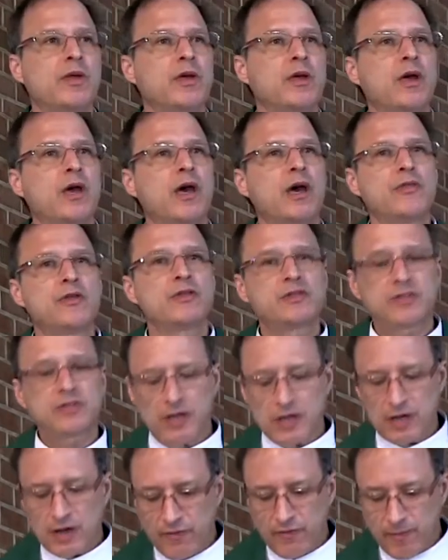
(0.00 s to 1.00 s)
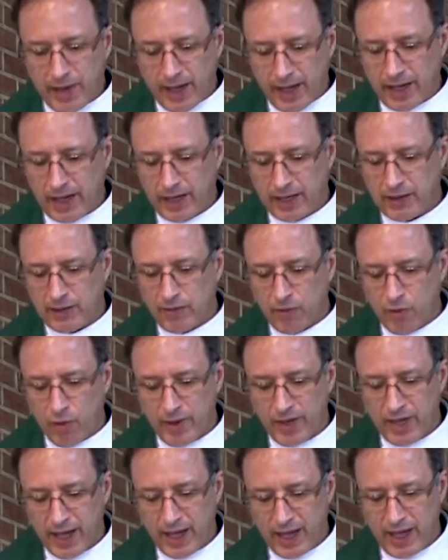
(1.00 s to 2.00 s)
and the Son of Man will
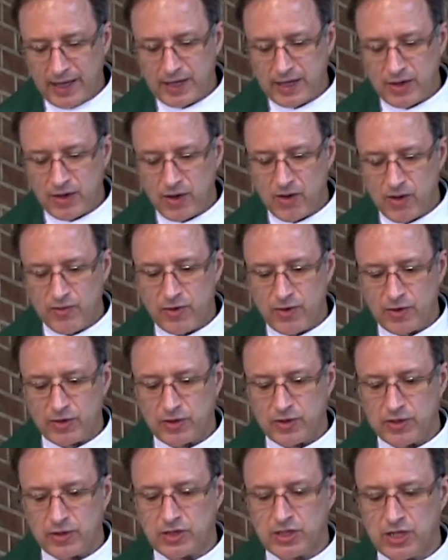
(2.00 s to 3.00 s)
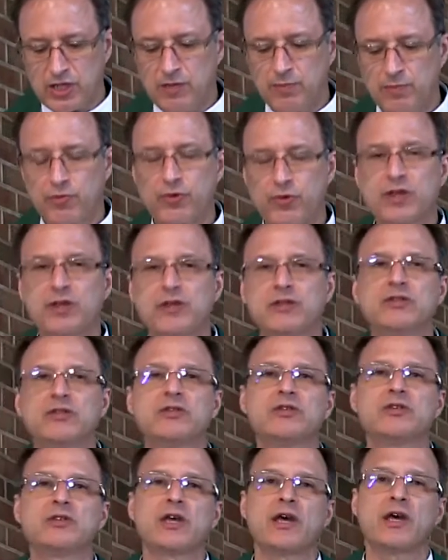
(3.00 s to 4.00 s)
be handed over to the chief
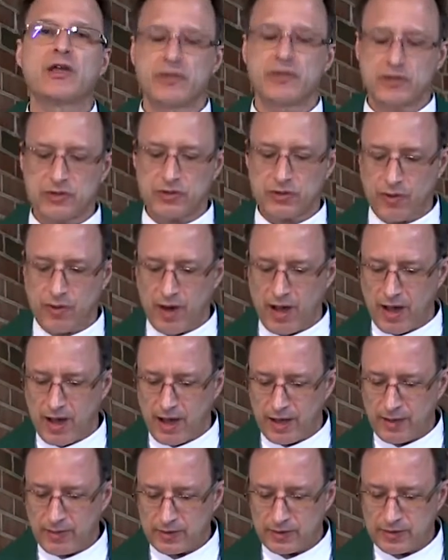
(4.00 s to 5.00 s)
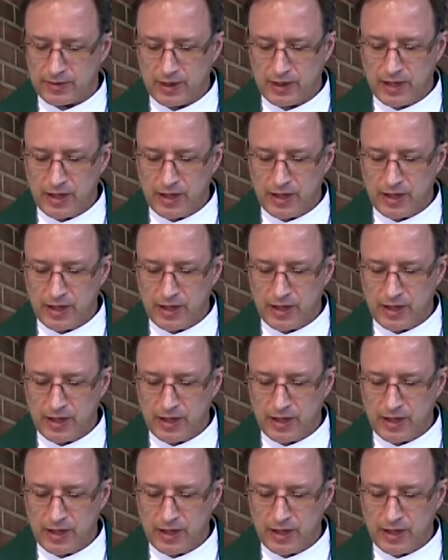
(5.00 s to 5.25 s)
priests and the scribes,